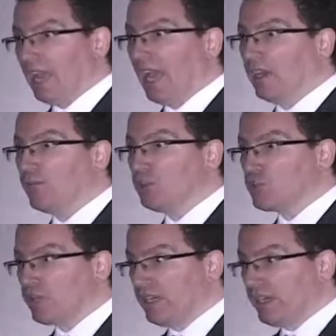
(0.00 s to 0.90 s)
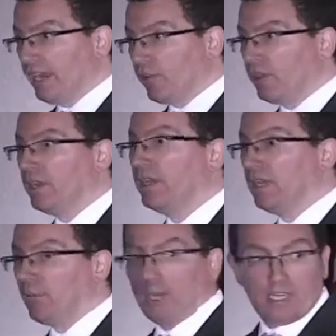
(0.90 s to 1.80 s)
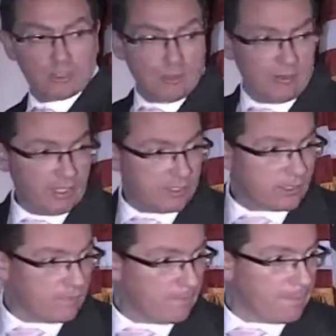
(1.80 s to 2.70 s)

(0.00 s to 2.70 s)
out of the treated area in my experience.